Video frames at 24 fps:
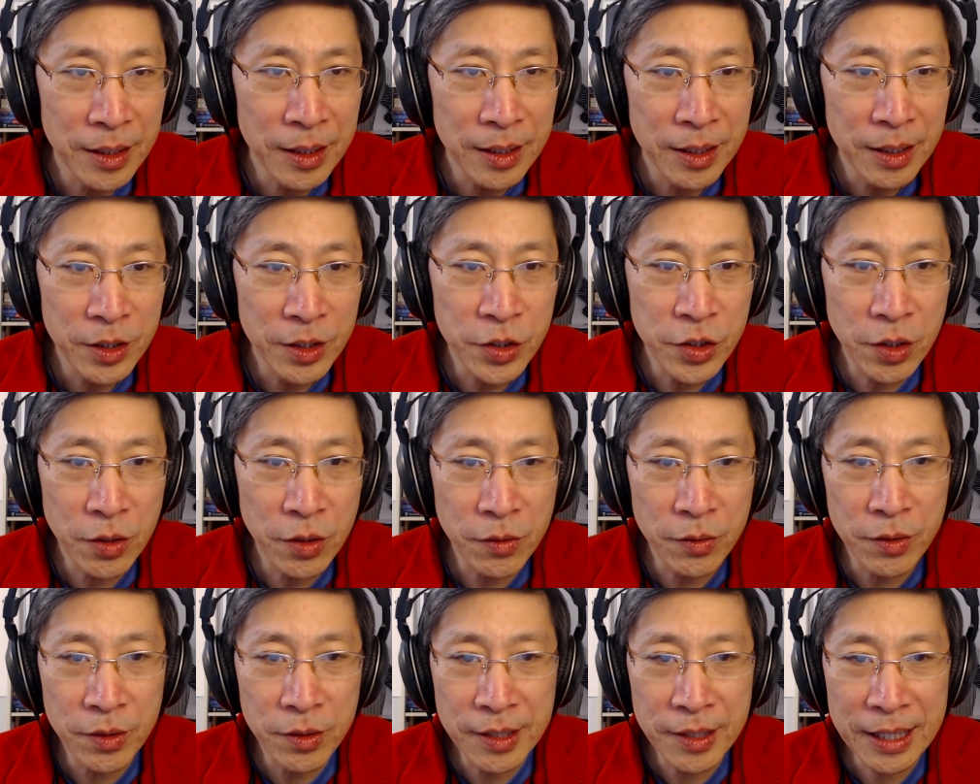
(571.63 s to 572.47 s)

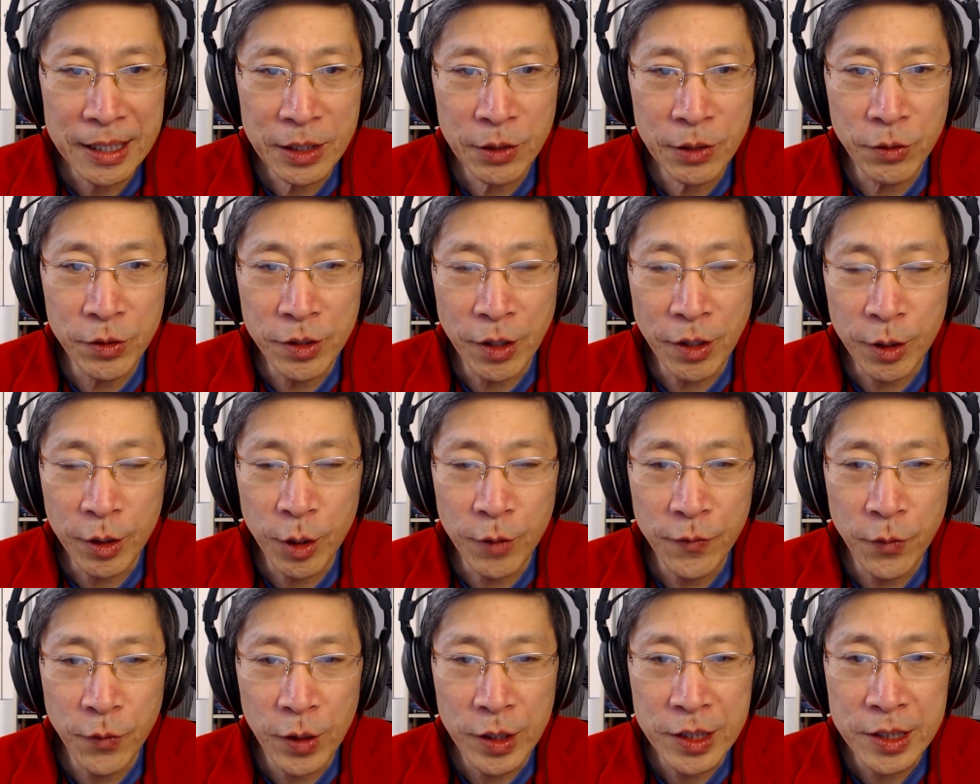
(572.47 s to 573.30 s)
So thank you, Darker
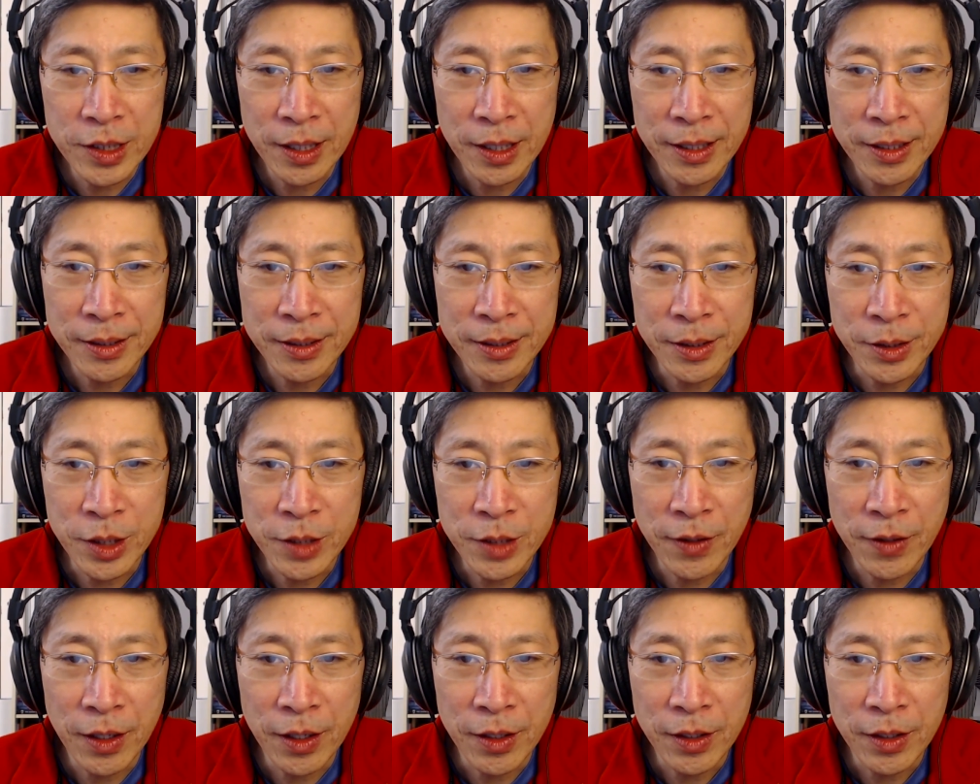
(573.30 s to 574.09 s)
Void Scientist.